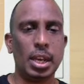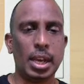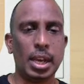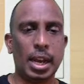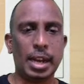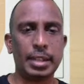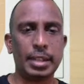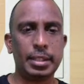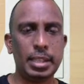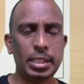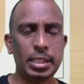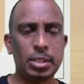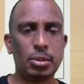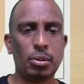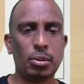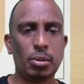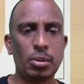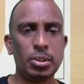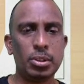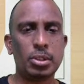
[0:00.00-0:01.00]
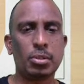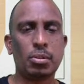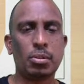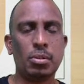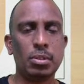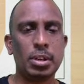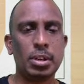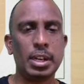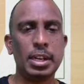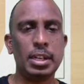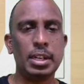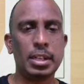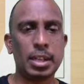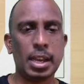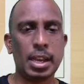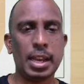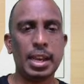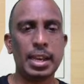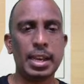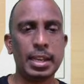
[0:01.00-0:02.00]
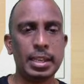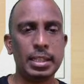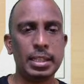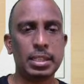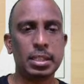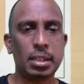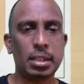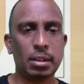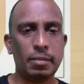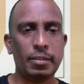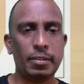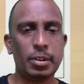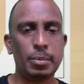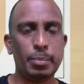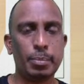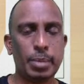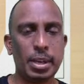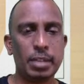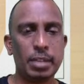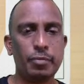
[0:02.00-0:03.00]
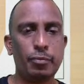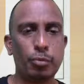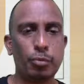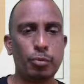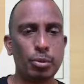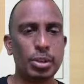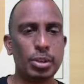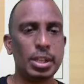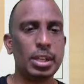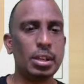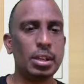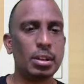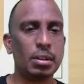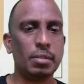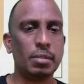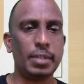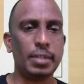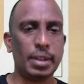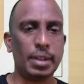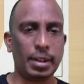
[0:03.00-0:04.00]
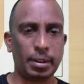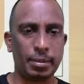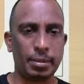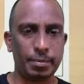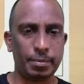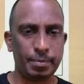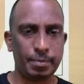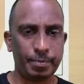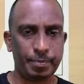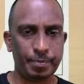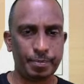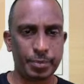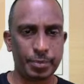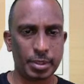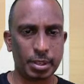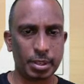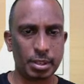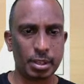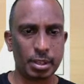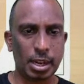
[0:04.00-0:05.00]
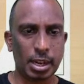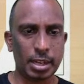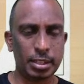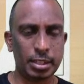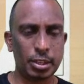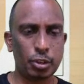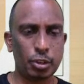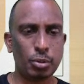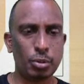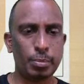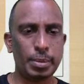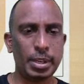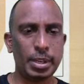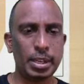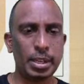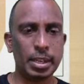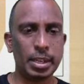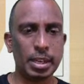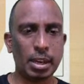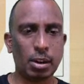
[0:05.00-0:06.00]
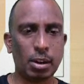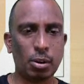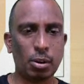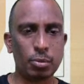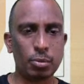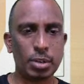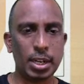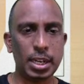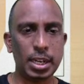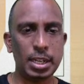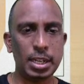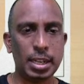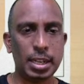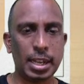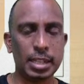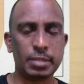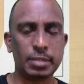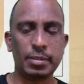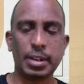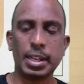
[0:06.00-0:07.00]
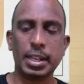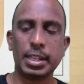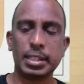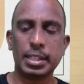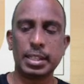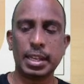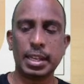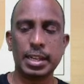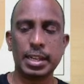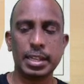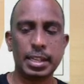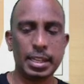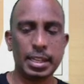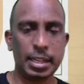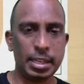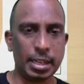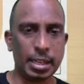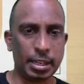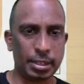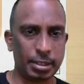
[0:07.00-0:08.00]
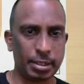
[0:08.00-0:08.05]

And this large concrete tank is covered by floating cover, and there should be outlet as well as an inlet.